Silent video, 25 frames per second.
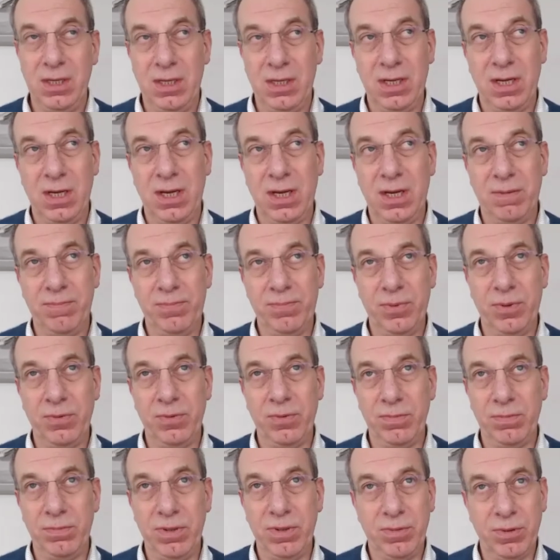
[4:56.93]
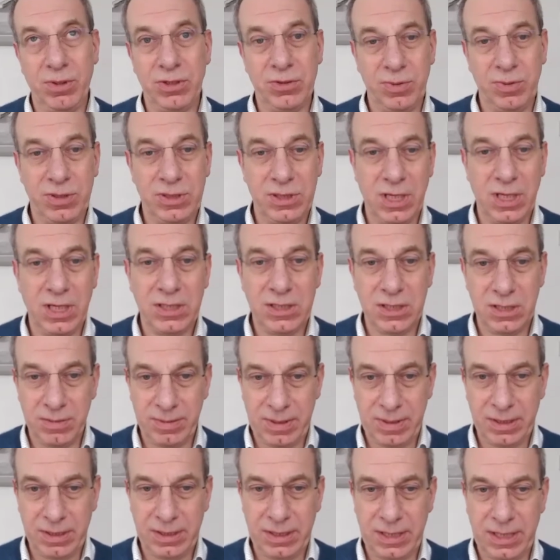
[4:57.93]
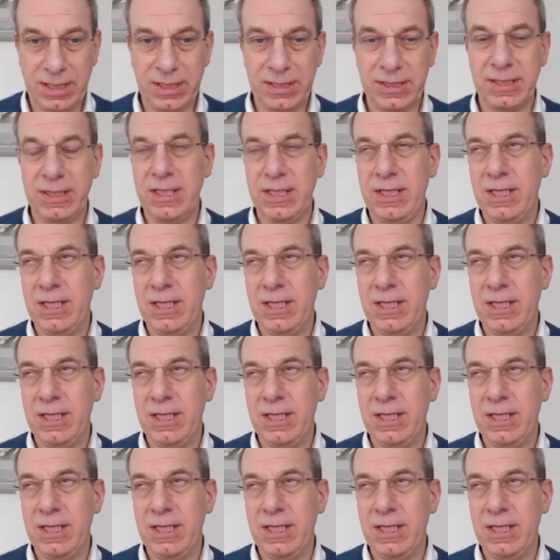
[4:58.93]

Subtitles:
but we want to be certain about that.